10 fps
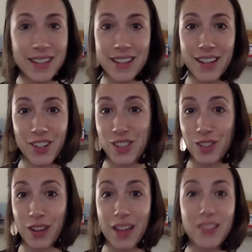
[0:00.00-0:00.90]

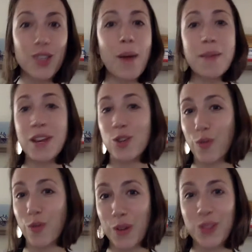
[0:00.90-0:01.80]
connections or so I'm
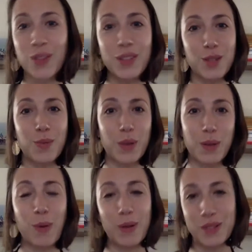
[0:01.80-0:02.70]
an introvert, so this
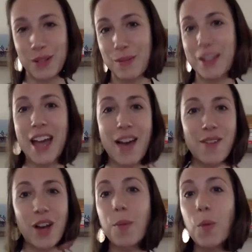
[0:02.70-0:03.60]
is really important to me
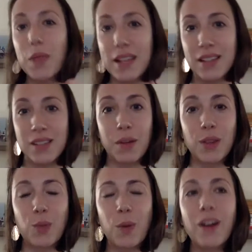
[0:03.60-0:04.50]
to have a couple
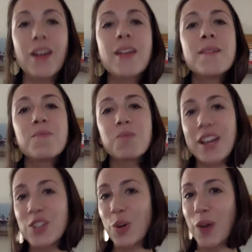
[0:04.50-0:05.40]
weekends a month where
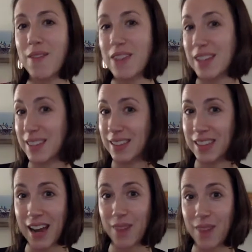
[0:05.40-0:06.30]
I don't have
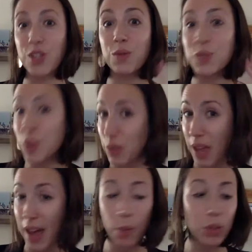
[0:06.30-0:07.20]
anything that I have to do,
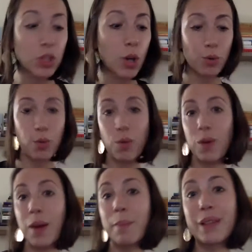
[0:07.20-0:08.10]
so that I would go
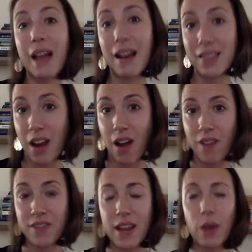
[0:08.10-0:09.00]
through and block
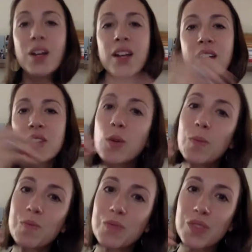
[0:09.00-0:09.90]
that off now.
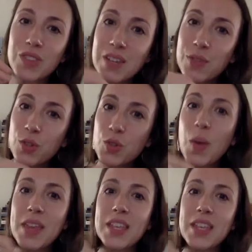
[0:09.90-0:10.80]
So see if
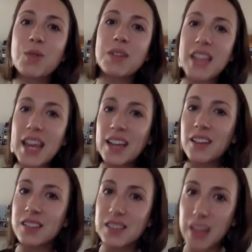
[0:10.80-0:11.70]
there's a way that you can
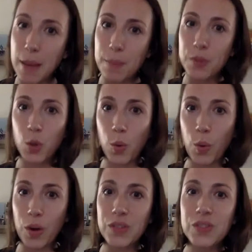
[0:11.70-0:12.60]
take a step
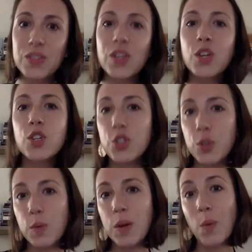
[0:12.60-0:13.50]
towards
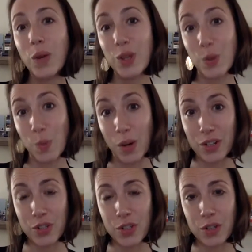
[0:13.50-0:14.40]
doing what you
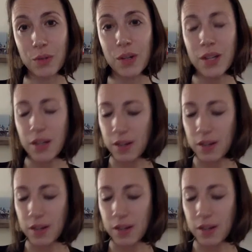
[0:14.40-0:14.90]
want to do.